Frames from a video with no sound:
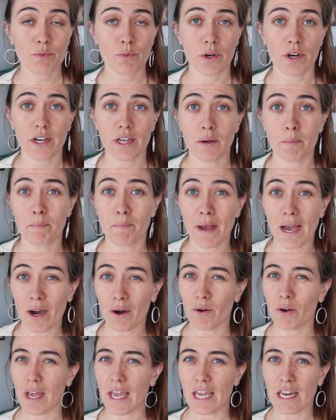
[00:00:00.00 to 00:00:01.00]
We're at
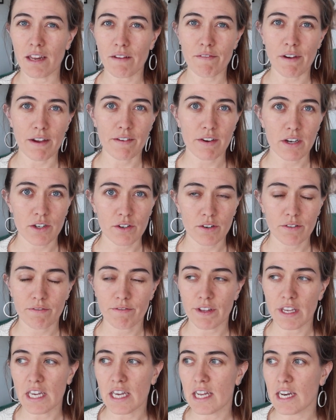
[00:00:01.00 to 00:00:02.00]
about 8,500
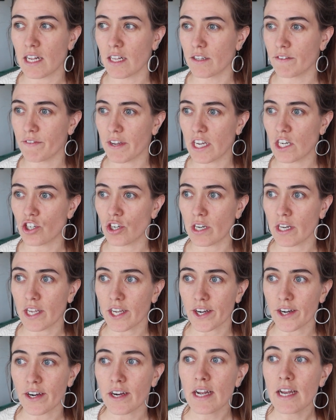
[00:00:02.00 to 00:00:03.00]
feet in elevation
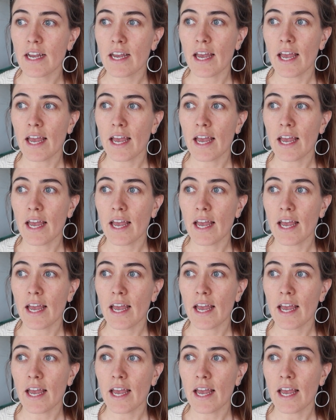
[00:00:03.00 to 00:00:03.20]
here,